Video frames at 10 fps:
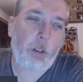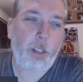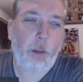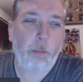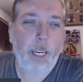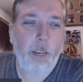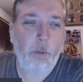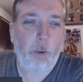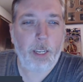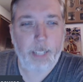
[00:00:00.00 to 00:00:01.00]
or something and you
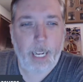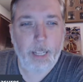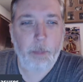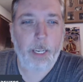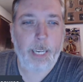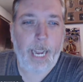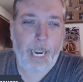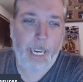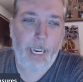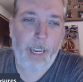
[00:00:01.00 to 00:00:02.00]
wanted to send them to
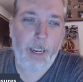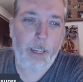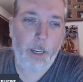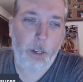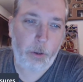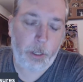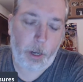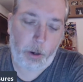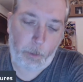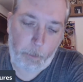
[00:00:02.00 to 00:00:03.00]
Danny to do so.